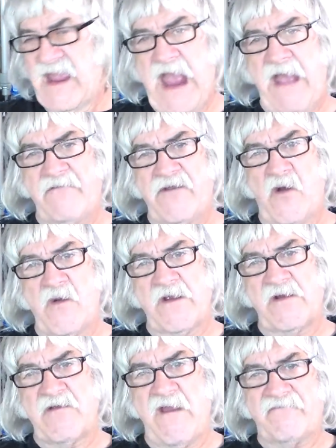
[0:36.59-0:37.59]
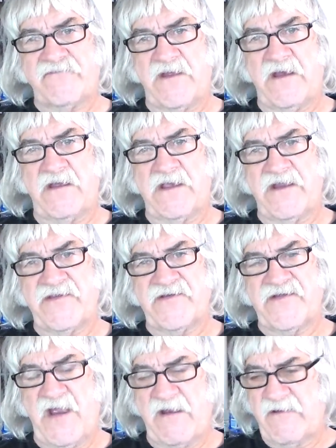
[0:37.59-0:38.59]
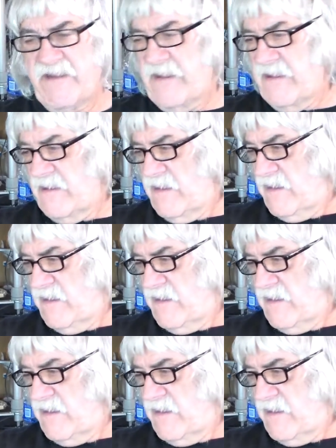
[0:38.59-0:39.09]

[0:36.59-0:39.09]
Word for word: having the whole aircraft uh, in its entirety.